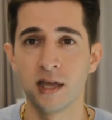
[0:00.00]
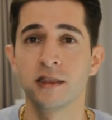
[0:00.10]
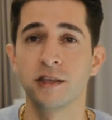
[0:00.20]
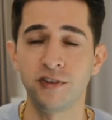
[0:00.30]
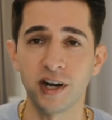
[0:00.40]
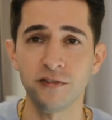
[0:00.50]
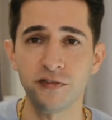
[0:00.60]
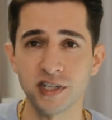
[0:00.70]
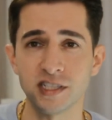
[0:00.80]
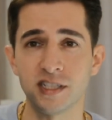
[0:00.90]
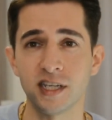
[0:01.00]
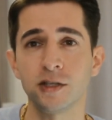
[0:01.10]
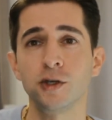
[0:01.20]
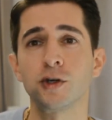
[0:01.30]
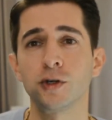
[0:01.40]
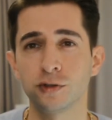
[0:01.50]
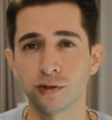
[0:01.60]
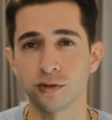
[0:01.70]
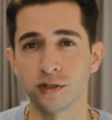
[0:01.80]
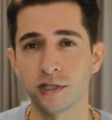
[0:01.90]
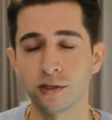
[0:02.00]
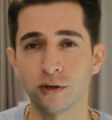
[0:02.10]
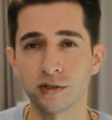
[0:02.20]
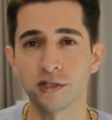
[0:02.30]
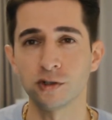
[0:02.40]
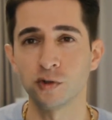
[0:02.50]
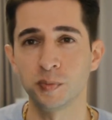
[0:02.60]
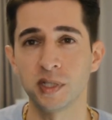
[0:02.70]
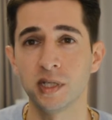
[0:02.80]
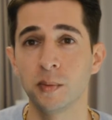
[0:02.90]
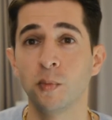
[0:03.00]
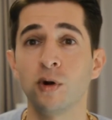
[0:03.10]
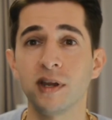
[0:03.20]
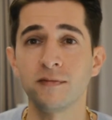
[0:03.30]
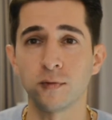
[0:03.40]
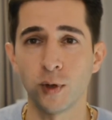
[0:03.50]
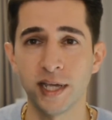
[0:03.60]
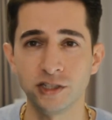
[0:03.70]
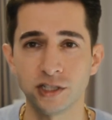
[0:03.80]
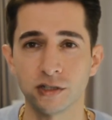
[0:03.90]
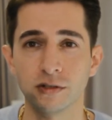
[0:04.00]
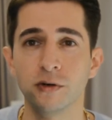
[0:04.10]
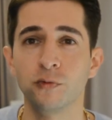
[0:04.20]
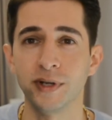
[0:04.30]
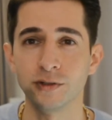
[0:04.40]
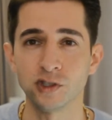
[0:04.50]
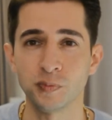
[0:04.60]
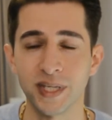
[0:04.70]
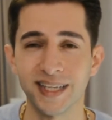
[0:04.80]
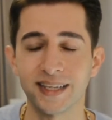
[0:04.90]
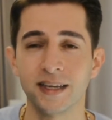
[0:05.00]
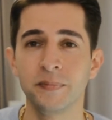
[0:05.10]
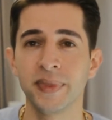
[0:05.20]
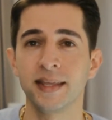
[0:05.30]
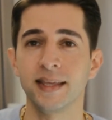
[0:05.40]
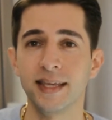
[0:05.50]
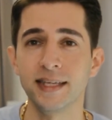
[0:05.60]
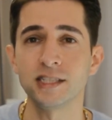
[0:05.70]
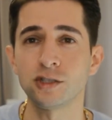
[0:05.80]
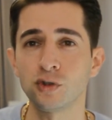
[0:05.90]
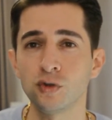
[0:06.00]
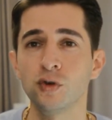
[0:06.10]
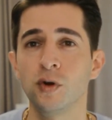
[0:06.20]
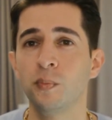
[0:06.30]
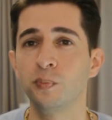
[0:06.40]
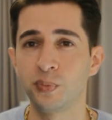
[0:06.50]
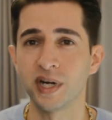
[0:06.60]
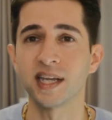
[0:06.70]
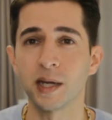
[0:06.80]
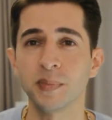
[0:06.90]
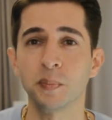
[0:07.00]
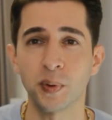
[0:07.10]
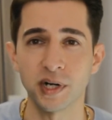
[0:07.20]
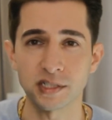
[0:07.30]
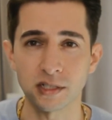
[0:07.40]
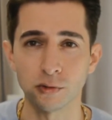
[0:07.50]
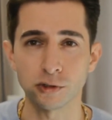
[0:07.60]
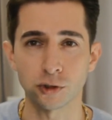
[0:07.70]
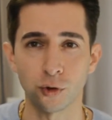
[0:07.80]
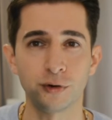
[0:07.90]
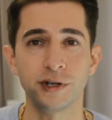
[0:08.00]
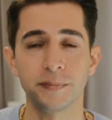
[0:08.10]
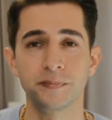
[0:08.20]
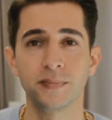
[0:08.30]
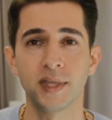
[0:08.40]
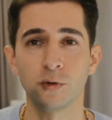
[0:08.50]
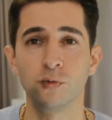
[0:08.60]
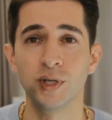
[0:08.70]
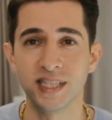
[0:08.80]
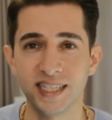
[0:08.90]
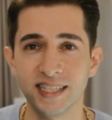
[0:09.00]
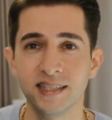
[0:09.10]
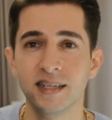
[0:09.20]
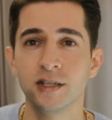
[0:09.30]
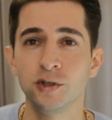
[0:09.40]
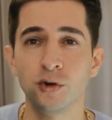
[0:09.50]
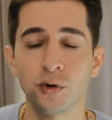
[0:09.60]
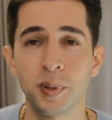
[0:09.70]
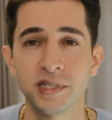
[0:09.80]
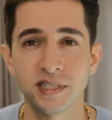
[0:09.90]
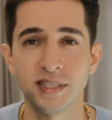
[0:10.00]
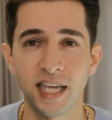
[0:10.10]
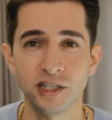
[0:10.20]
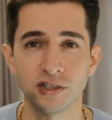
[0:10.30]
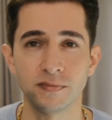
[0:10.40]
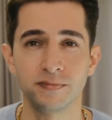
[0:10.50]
The very first thing you could do in order to be more influential when you speak is to bring up the personal story within your presentation.